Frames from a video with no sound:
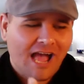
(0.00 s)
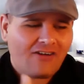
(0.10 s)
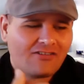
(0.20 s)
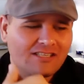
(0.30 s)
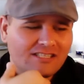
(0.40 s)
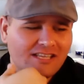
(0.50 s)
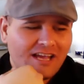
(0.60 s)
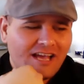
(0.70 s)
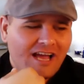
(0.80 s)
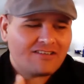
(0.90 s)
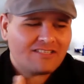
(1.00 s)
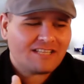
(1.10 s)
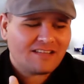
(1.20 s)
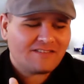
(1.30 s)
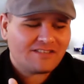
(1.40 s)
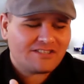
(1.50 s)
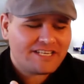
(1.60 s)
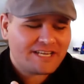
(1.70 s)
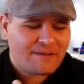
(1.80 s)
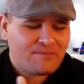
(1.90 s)
How is television
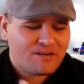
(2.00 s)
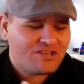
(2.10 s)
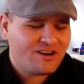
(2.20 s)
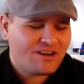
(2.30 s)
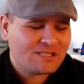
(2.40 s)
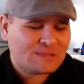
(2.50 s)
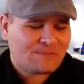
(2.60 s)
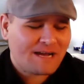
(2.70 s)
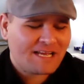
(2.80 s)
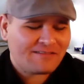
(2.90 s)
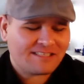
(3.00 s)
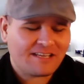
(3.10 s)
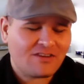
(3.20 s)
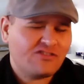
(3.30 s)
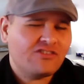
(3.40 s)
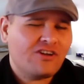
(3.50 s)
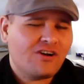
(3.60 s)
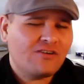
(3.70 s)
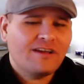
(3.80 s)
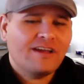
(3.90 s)
changing? I'm putting you here on the spot now because I know you
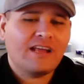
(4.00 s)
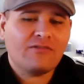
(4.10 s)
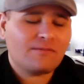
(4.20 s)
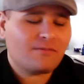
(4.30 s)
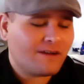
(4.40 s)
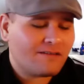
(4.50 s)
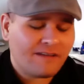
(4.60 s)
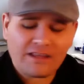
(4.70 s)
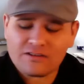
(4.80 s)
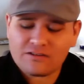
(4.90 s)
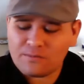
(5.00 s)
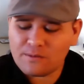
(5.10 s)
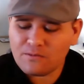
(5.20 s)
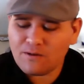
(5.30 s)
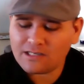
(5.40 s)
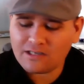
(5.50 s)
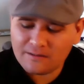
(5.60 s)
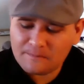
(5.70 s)
know, and I want to provide value to our people watching.